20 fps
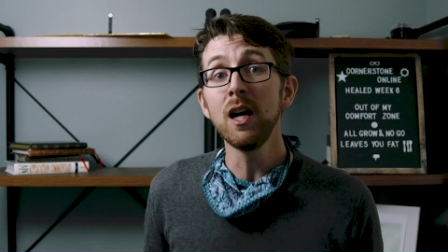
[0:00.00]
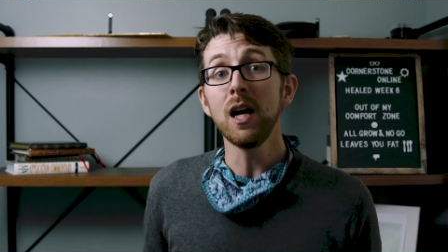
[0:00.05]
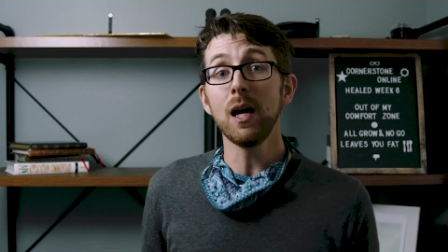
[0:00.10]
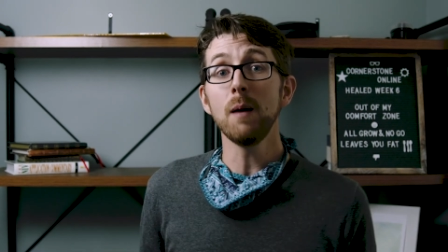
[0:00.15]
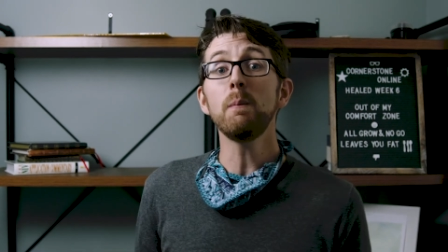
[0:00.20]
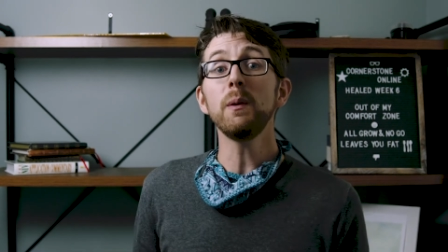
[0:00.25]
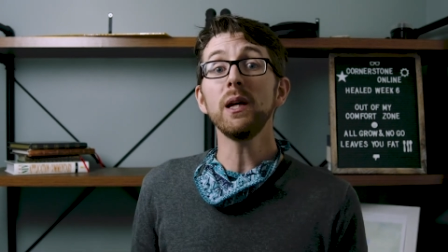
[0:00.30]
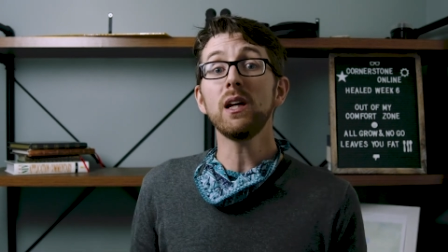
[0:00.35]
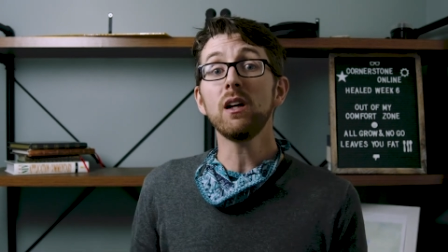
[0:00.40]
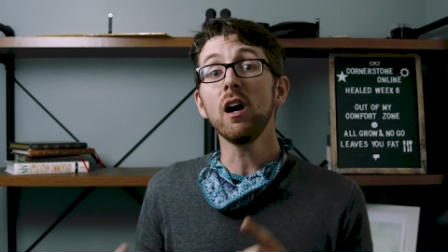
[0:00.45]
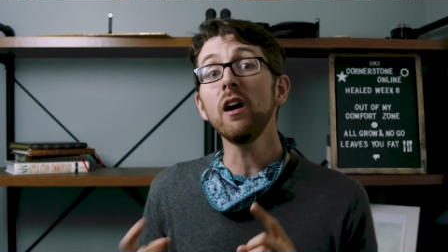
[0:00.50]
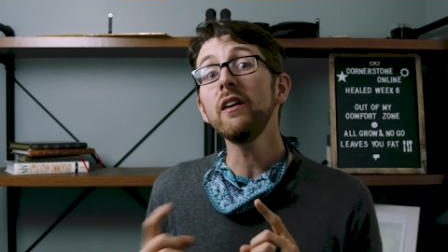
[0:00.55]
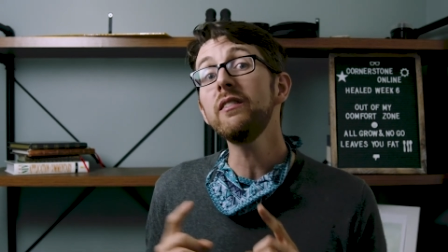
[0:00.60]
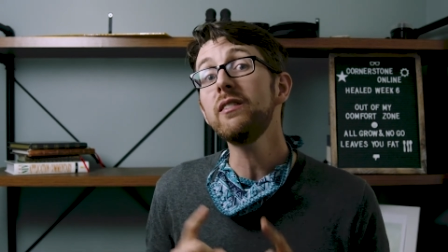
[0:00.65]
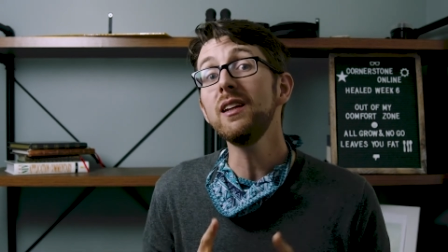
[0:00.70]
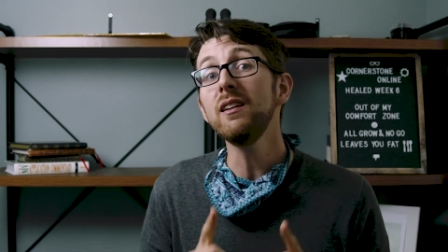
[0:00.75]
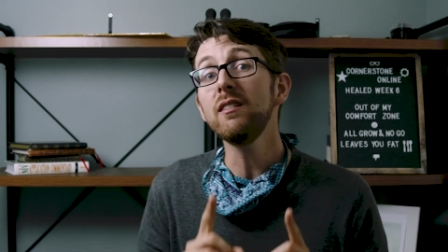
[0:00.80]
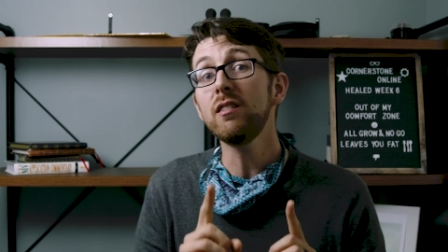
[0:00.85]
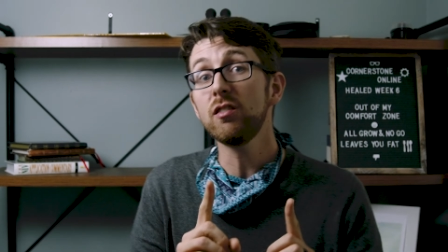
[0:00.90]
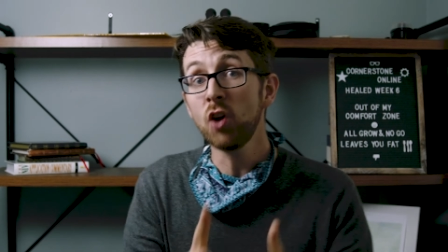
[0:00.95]
and
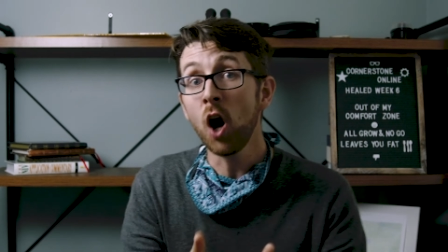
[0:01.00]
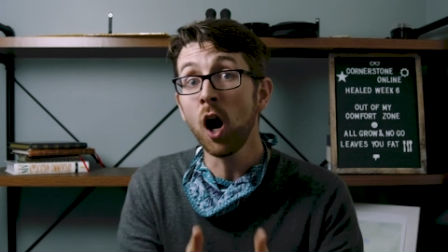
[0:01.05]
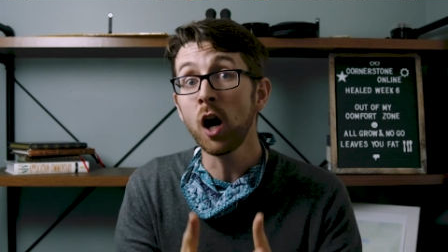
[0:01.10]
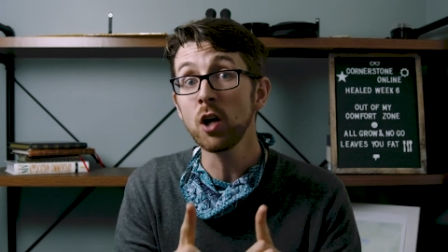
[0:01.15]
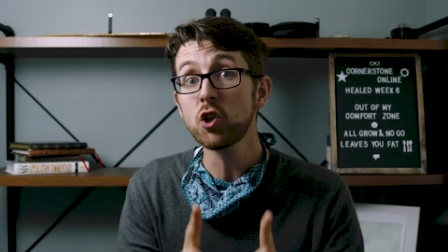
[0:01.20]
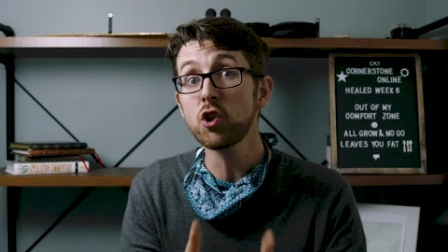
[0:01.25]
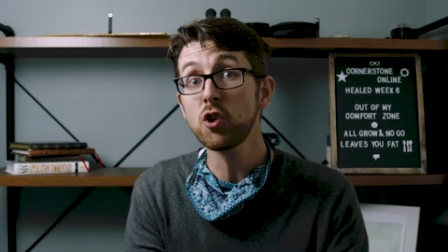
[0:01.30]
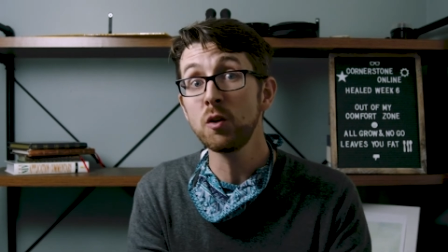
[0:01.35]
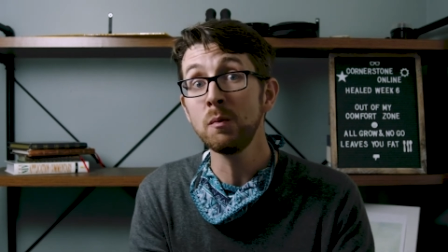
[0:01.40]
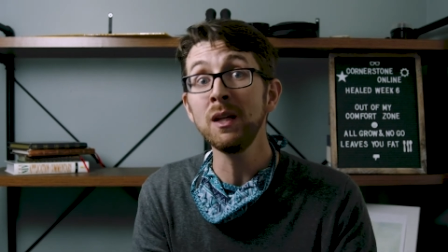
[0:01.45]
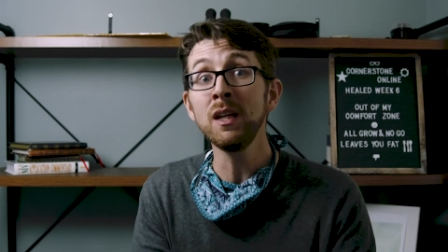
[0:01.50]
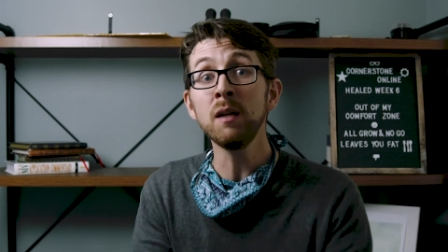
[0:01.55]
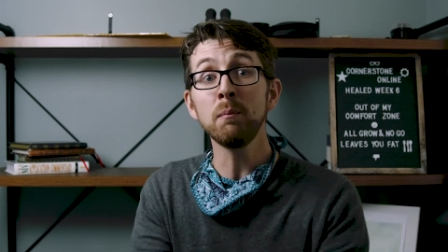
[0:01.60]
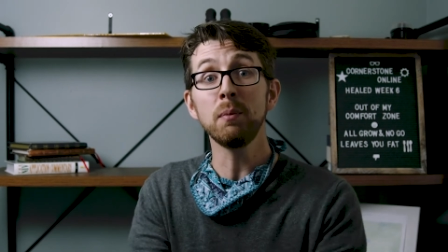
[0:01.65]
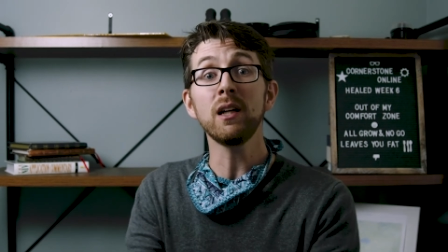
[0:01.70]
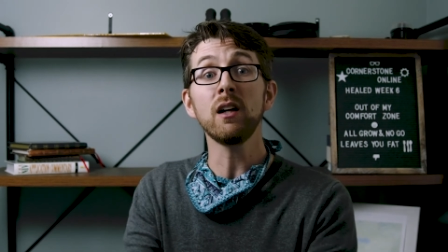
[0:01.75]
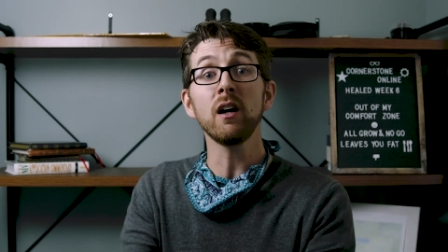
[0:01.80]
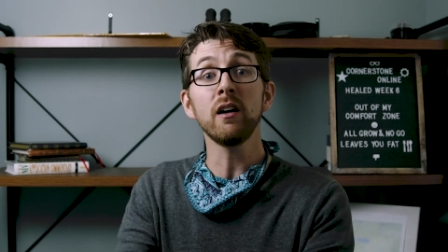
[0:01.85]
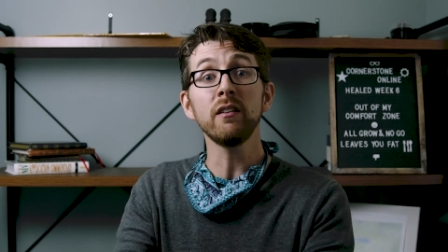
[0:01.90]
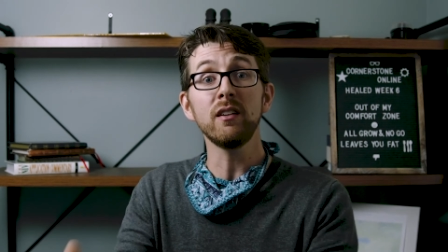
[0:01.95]
because he's touched me,
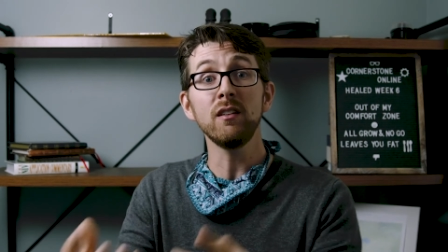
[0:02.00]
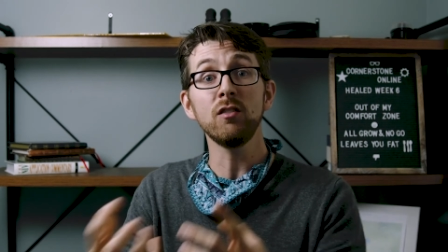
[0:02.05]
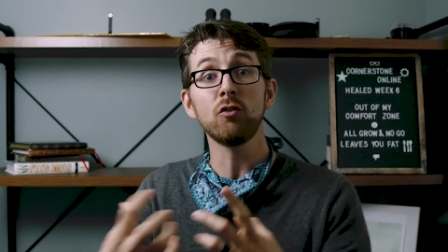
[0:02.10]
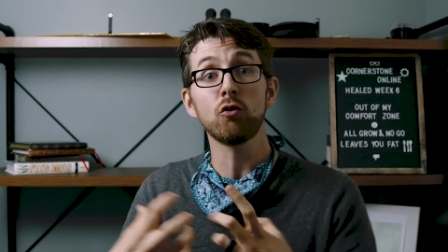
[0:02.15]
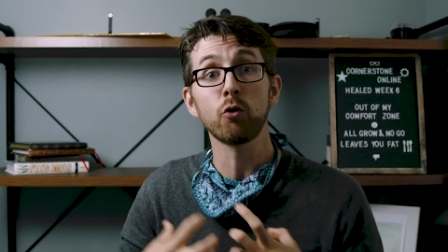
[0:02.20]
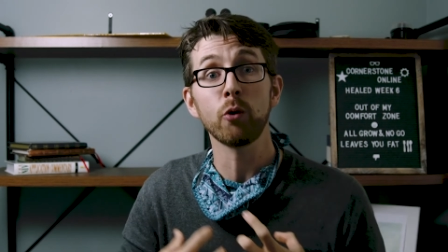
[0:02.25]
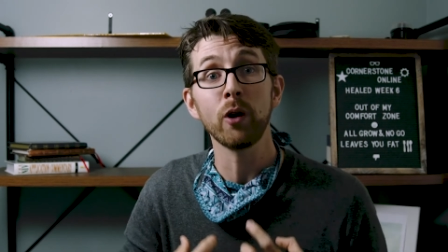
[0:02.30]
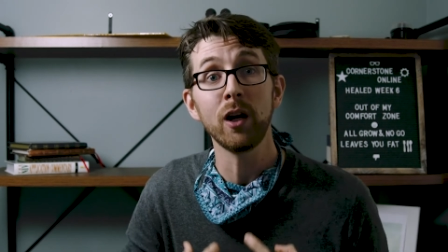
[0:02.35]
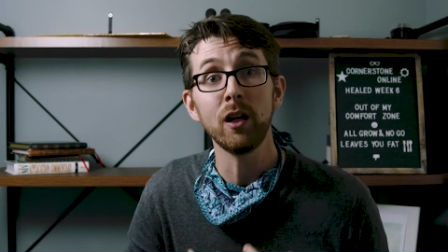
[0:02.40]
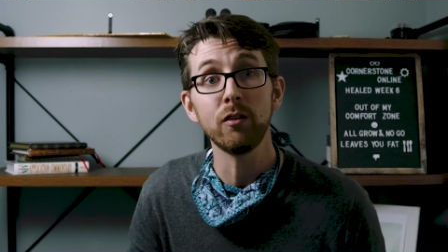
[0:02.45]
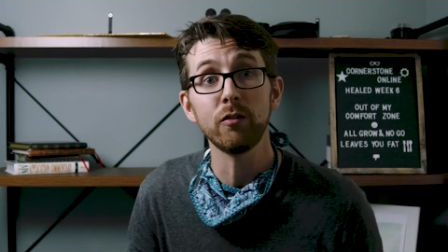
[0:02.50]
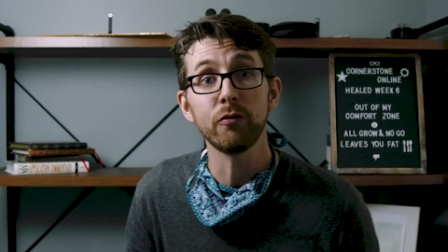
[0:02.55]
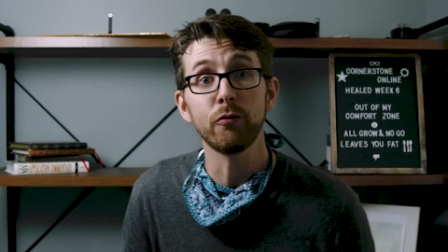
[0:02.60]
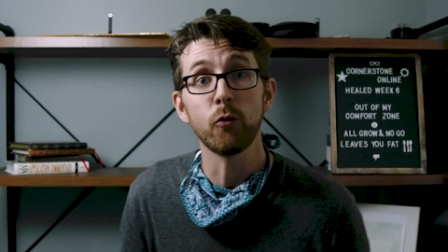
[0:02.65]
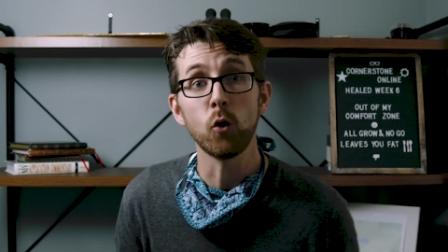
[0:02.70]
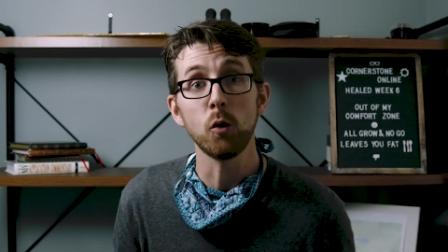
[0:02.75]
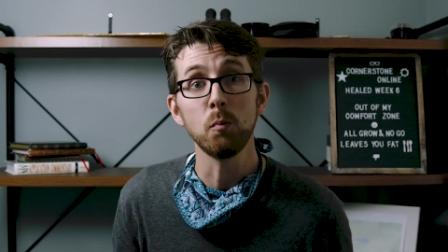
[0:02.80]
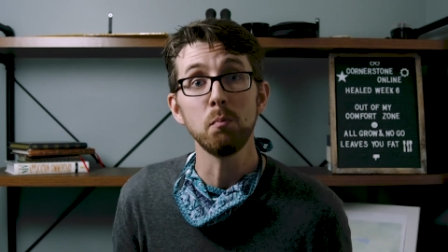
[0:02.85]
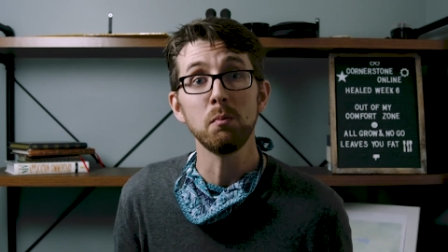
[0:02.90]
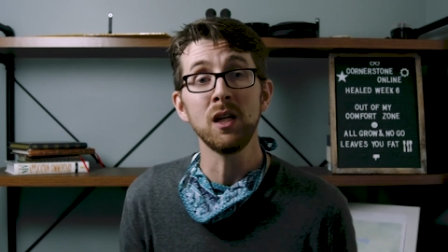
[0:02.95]
because he's
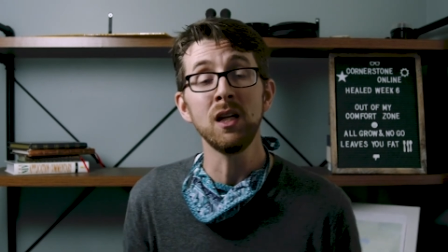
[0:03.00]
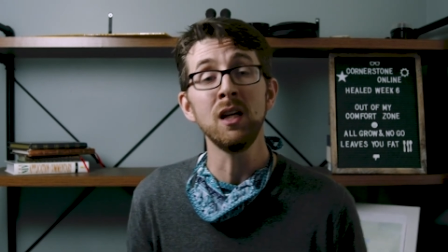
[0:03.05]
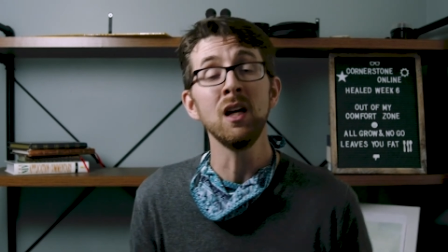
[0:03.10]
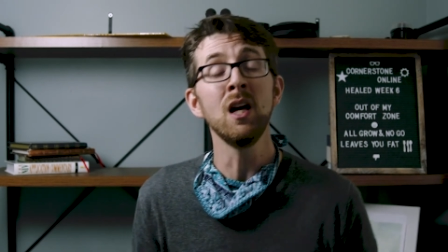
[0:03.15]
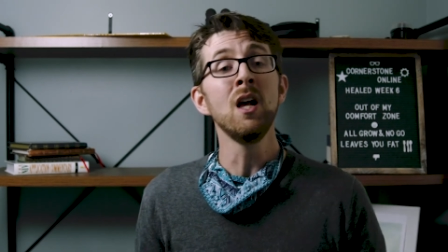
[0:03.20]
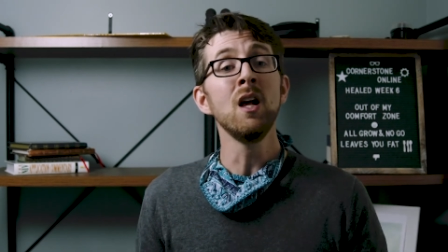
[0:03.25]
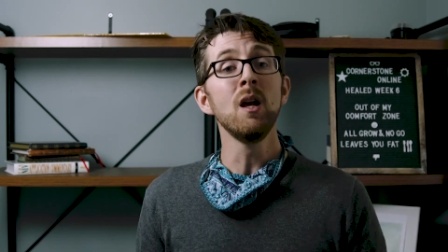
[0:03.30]
transformed me,